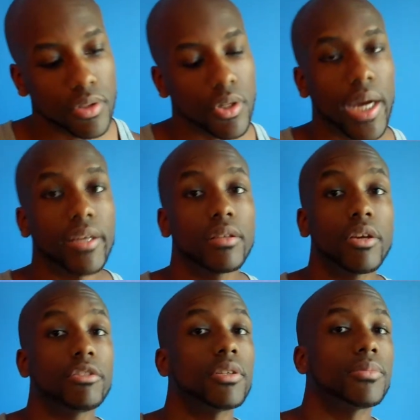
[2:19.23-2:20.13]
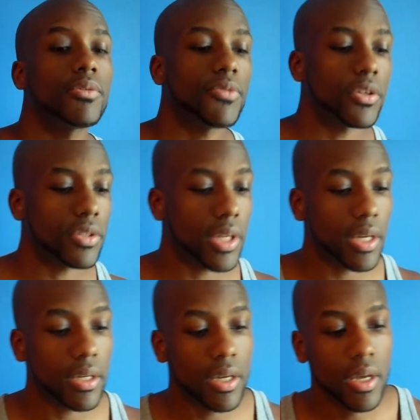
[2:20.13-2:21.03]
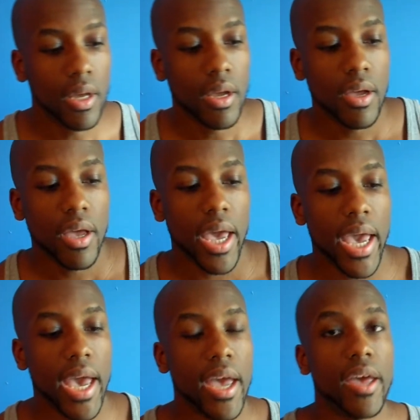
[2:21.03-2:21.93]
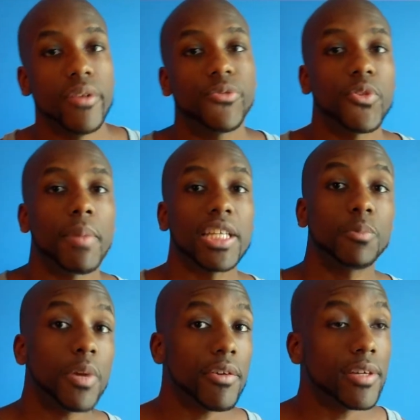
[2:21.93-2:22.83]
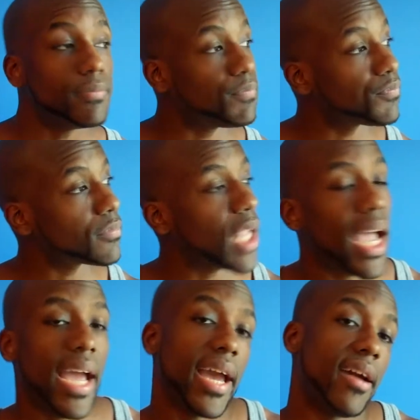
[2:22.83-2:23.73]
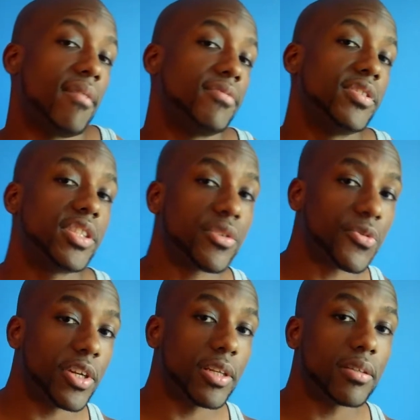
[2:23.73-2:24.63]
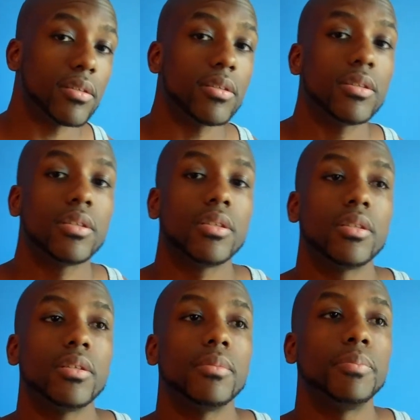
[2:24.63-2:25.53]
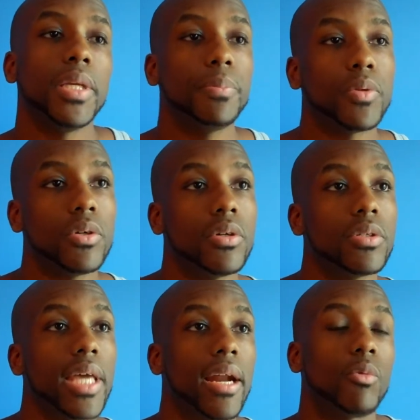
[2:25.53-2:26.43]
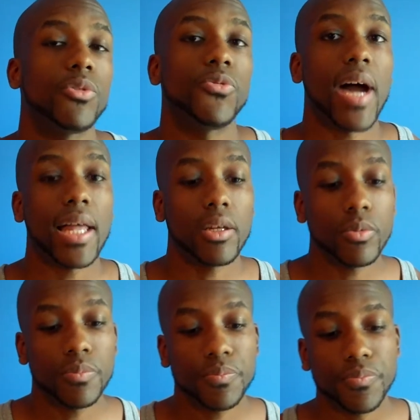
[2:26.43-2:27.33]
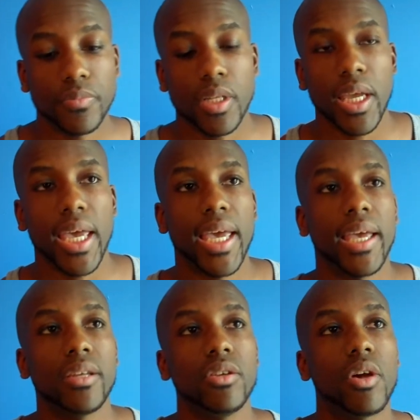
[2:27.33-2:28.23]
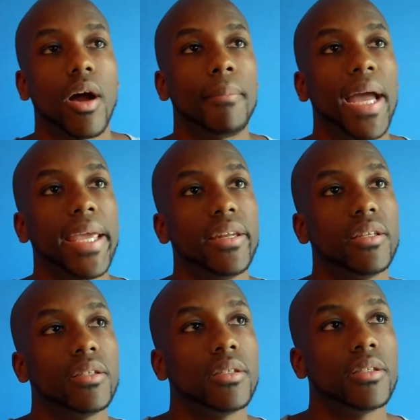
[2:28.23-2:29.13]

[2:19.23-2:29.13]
so I can learn something first thing. And for my spirit, I have different people that I would follow, and you know, I might